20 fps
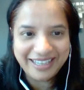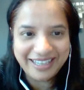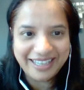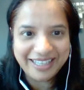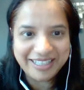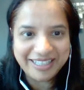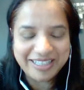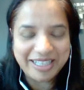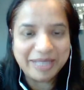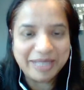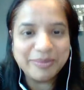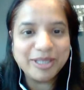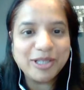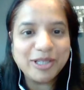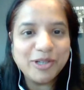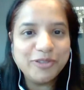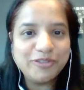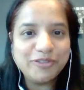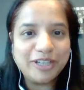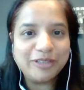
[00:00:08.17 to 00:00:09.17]
and I'm the
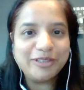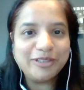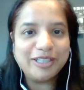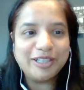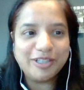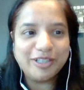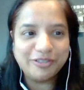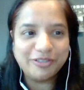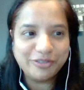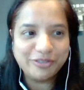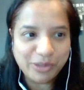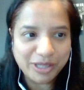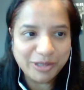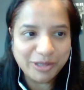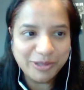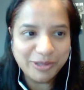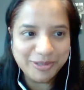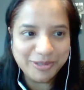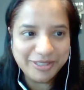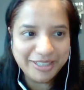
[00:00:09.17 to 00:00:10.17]
co-founder of
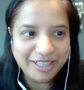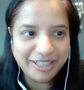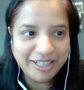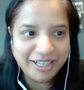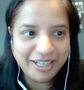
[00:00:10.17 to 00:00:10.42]
Quacoon,